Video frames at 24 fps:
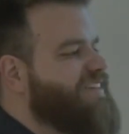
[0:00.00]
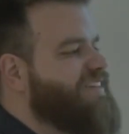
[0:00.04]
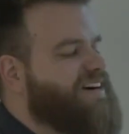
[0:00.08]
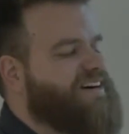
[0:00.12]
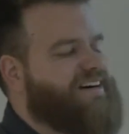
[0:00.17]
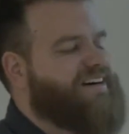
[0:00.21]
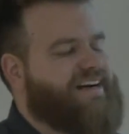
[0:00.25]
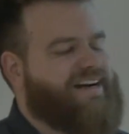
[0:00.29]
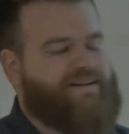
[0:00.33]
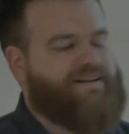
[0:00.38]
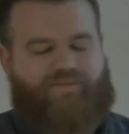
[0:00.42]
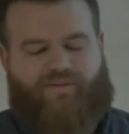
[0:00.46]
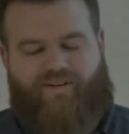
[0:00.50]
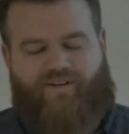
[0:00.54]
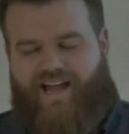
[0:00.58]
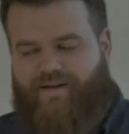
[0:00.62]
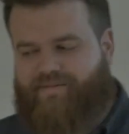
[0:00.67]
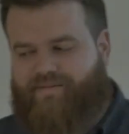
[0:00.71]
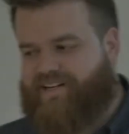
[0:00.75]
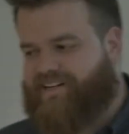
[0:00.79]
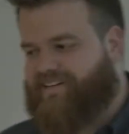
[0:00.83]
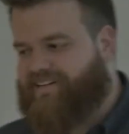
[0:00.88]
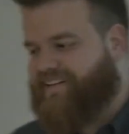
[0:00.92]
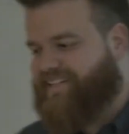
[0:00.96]
or a
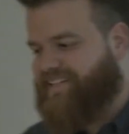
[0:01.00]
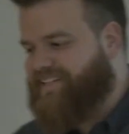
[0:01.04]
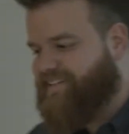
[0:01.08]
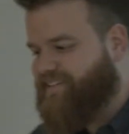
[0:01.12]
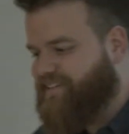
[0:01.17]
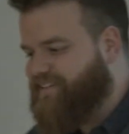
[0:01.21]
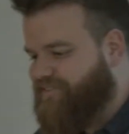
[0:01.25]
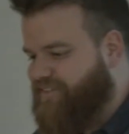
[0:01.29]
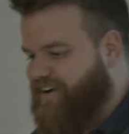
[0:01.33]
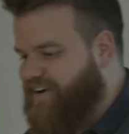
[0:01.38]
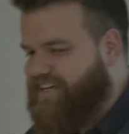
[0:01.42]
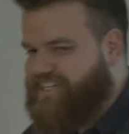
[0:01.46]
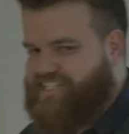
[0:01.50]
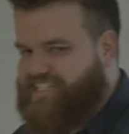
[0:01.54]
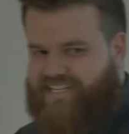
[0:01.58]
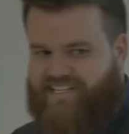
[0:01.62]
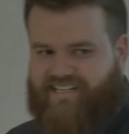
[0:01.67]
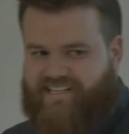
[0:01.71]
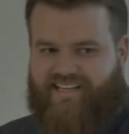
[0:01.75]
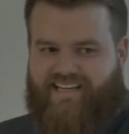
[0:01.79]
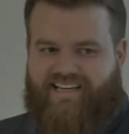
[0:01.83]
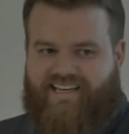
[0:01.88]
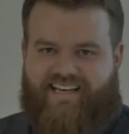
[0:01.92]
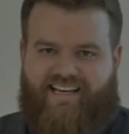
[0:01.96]
parameter in your
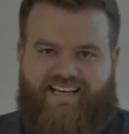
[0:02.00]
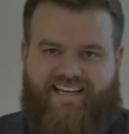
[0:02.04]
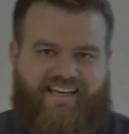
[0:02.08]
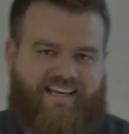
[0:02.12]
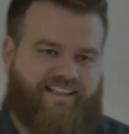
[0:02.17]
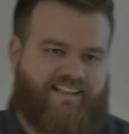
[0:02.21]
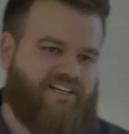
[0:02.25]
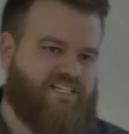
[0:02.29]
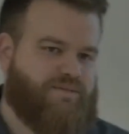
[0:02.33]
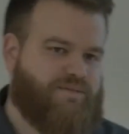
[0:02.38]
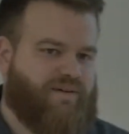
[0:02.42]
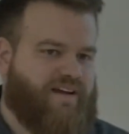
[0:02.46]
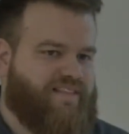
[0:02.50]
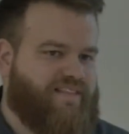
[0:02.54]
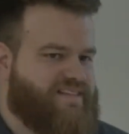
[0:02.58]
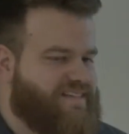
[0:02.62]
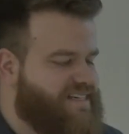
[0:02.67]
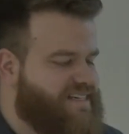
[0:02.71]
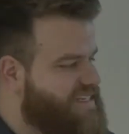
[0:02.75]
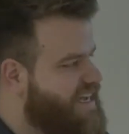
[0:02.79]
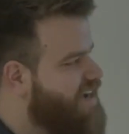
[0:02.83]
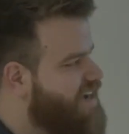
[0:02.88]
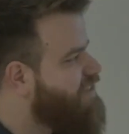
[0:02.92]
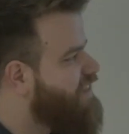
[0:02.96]
function, get those
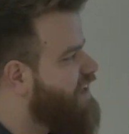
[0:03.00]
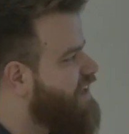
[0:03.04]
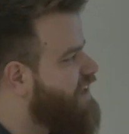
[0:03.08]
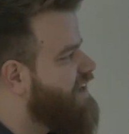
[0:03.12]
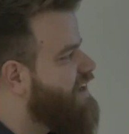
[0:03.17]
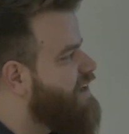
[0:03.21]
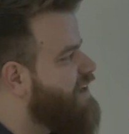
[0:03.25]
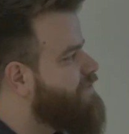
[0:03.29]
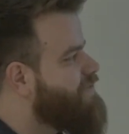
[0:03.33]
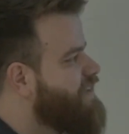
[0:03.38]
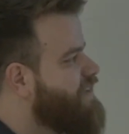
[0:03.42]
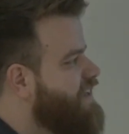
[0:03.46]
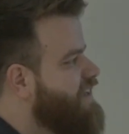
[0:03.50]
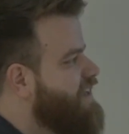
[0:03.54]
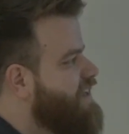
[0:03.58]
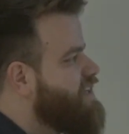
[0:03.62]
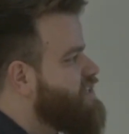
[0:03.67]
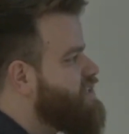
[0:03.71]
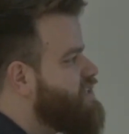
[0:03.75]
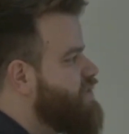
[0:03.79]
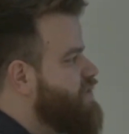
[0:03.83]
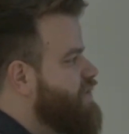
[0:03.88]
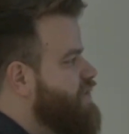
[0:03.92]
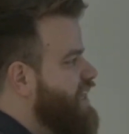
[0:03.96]
parentheses out there.
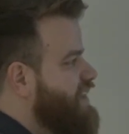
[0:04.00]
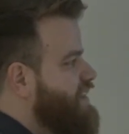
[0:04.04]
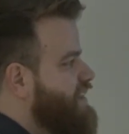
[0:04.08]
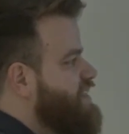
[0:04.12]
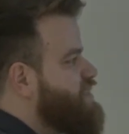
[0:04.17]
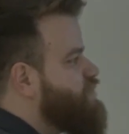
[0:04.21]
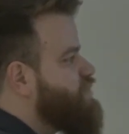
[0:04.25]
So you get this